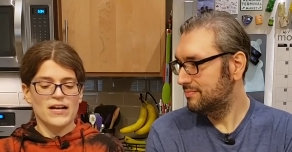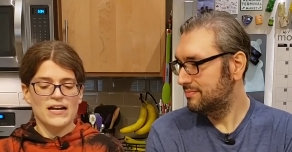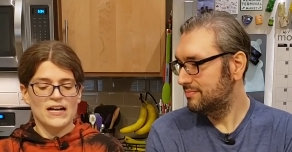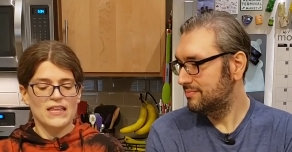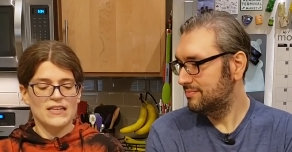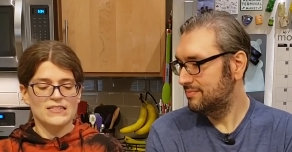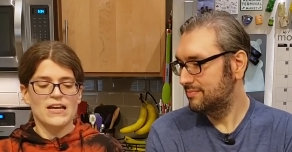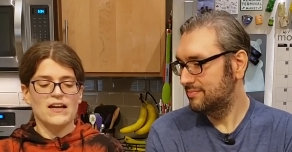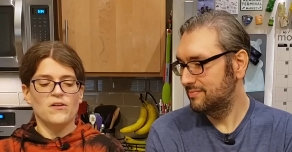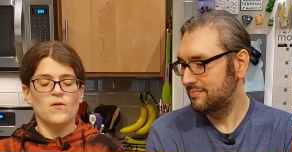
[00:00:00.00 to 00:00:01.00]
Speaker 1: I added in this
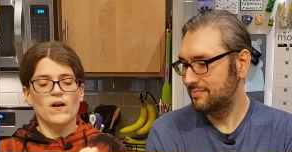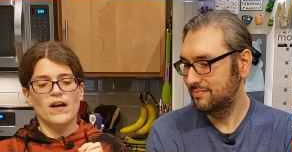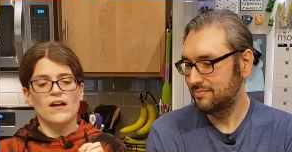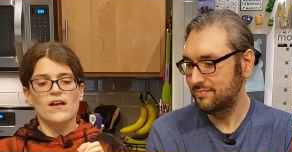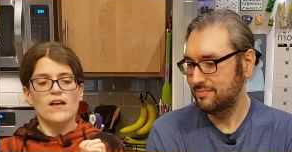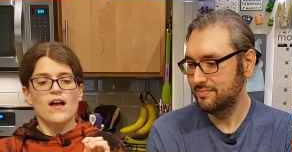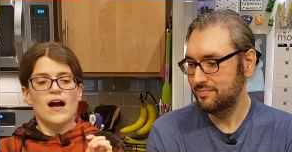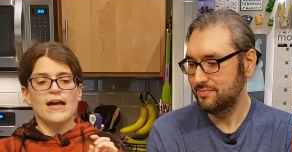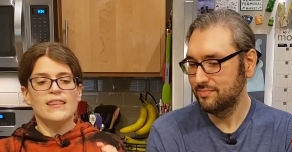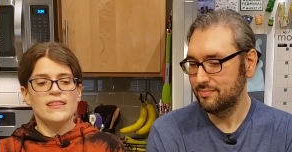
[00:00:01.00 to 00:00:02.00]
category
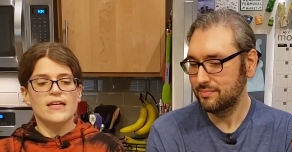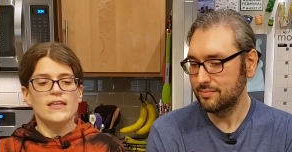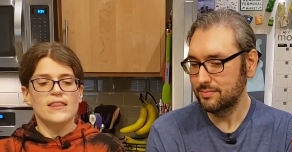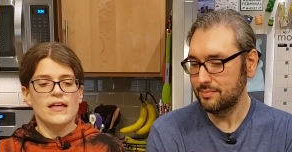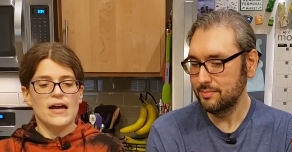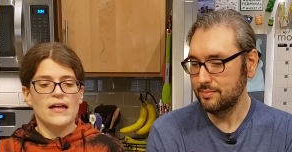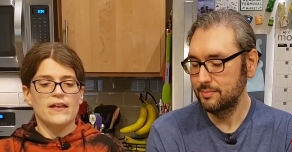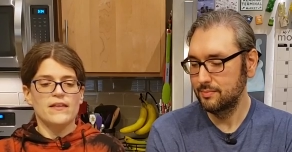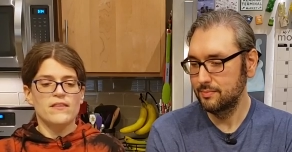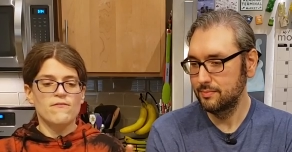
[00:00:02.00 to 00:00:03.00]
I think
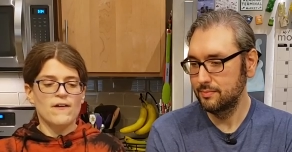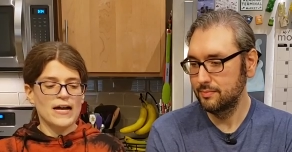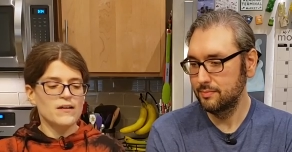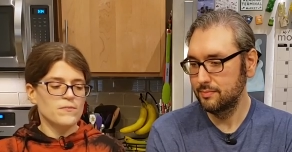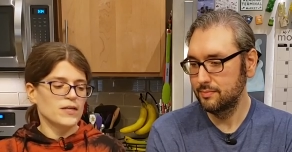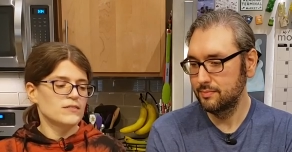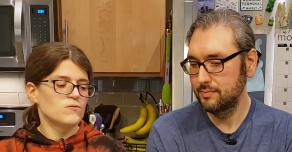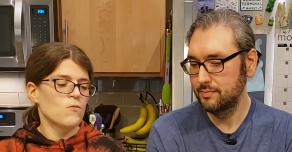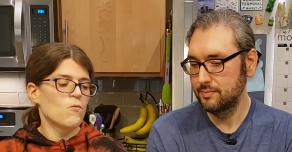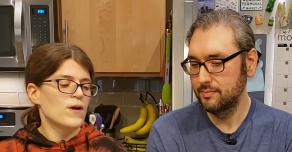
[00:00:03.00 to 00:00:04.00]
that the Vitamix
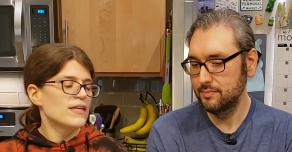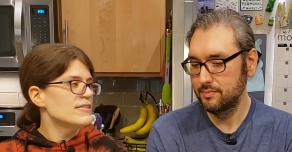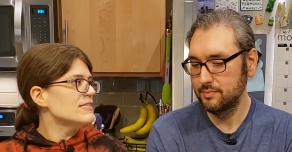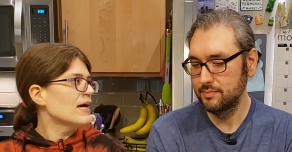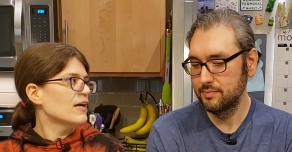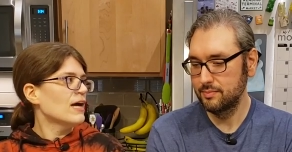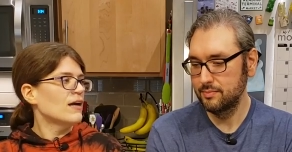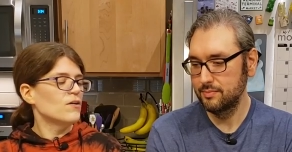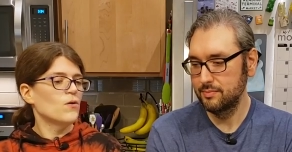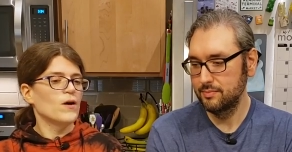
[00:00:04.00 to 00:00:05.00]
wins that
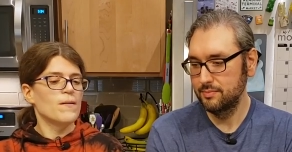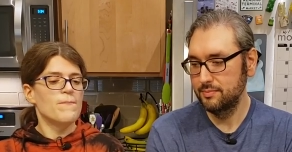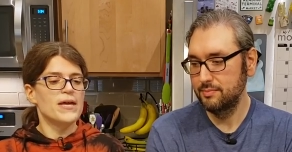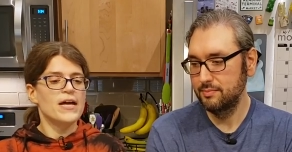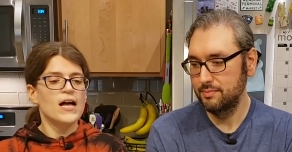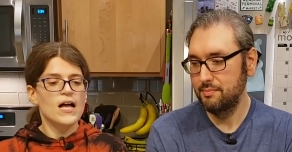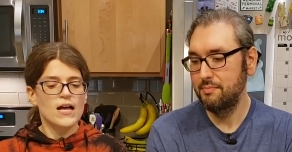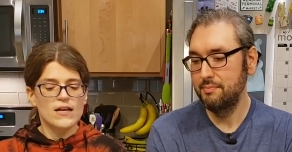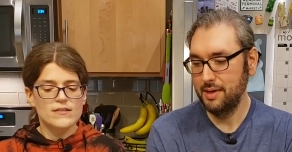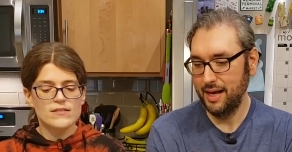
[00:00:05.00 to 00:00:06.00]
category
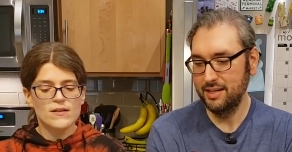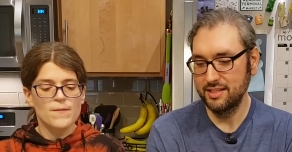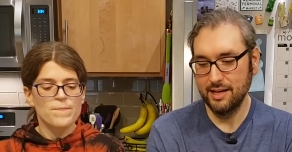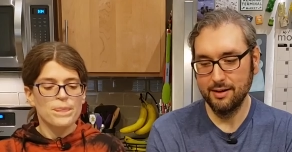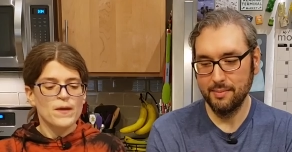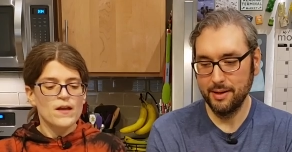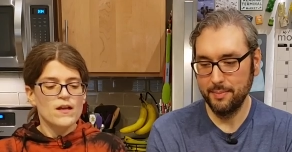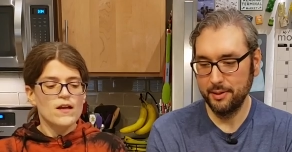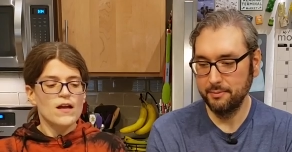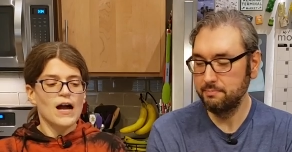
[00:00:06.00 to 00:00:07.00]
because
Speaker 2: hands down, in my
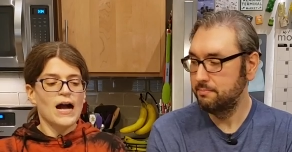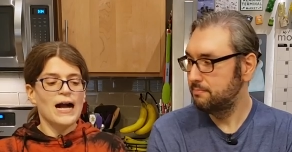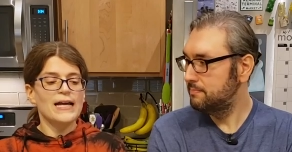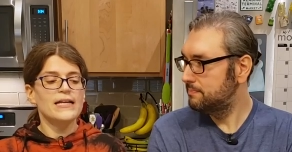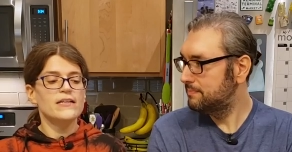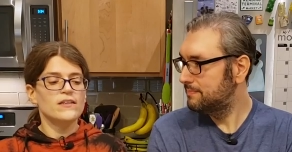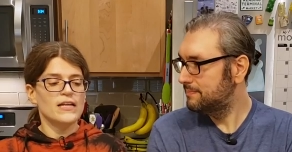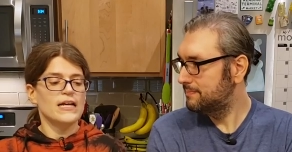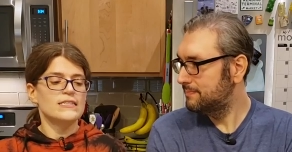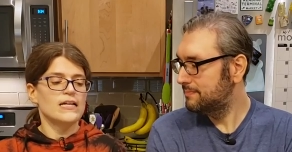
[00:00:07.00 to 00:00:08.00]
opinion.
Speaker 1: I can,
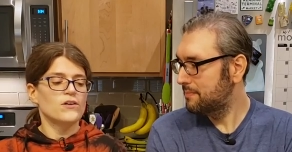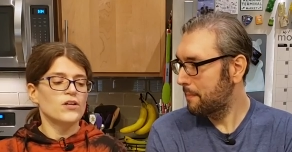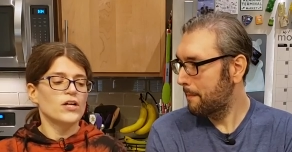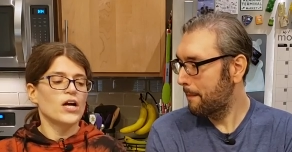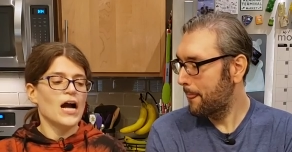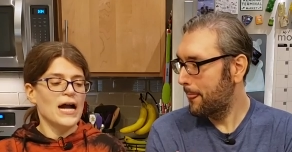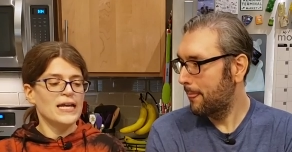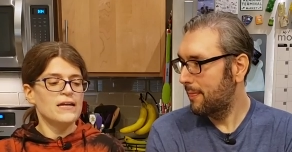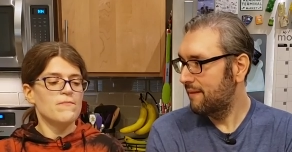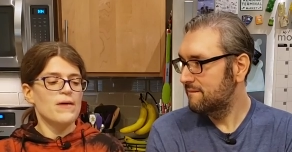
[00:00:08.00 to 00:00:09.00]
like I said earlier, I
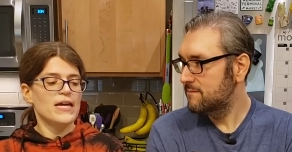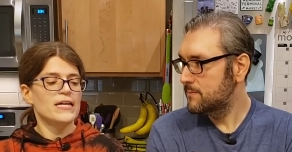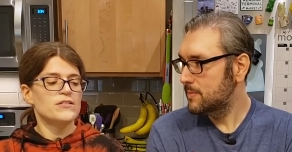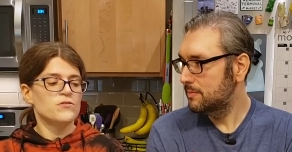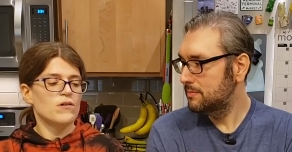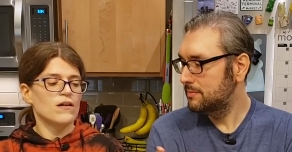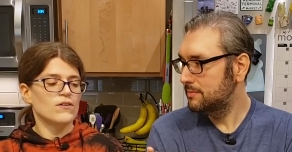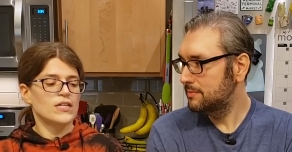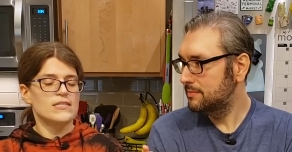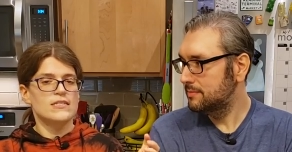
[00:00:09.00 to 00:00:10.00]
can make it to
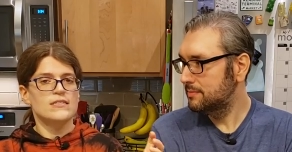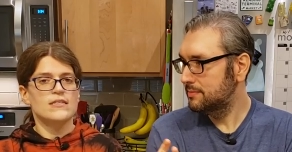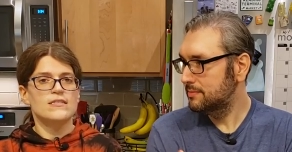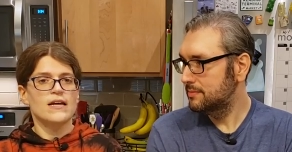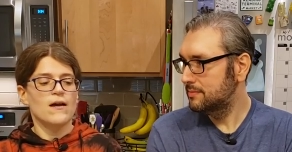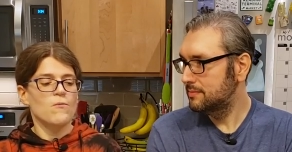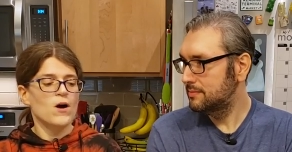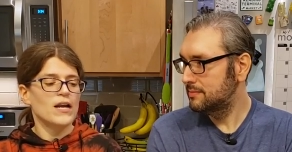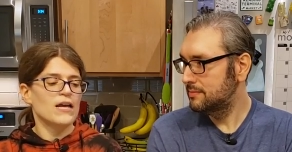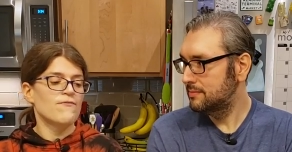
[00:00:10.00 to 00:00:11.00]
whatever consistency I
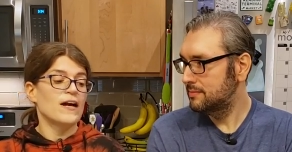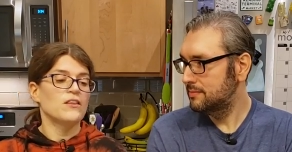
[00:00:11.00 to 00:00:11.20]
want. If I